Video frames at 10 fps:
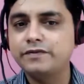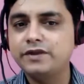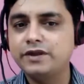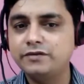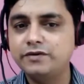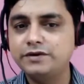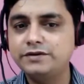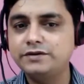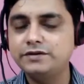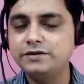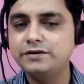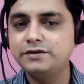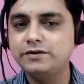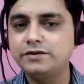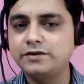events,
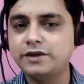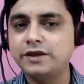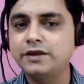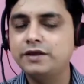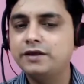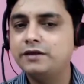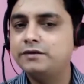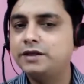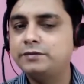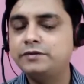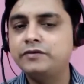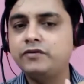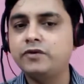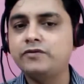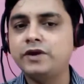okay, there may be
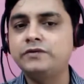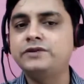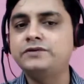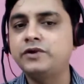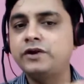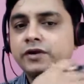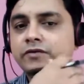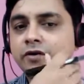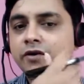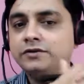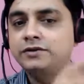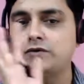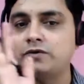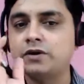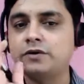4 or 5 which would have gone
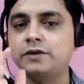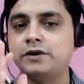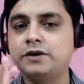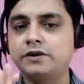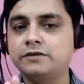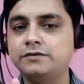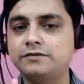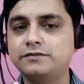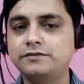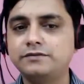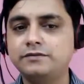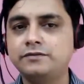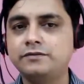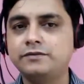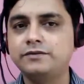zero automatically,
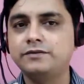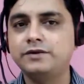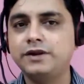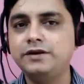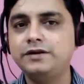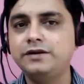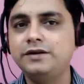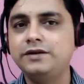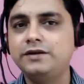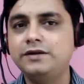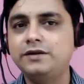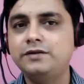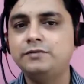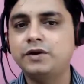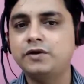right?
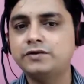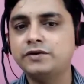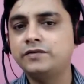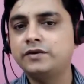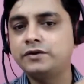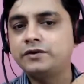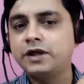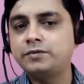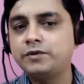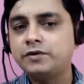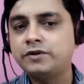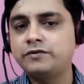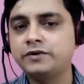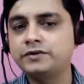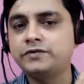Because of your tapping on the
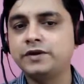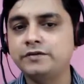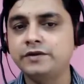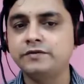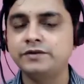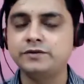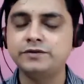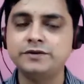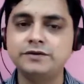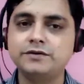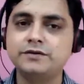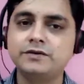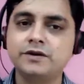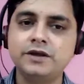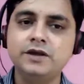first 5 events only.
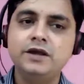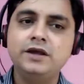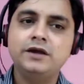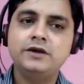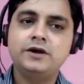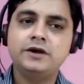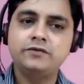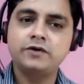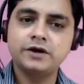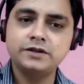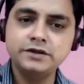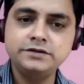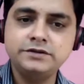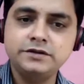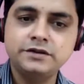Okay, and for
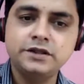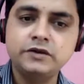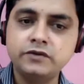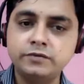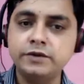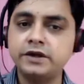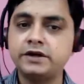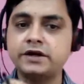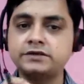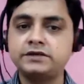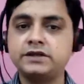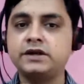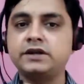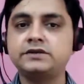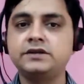others there would be a drastic
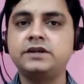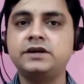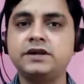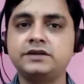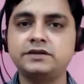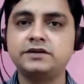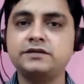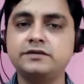reduction in the intensity,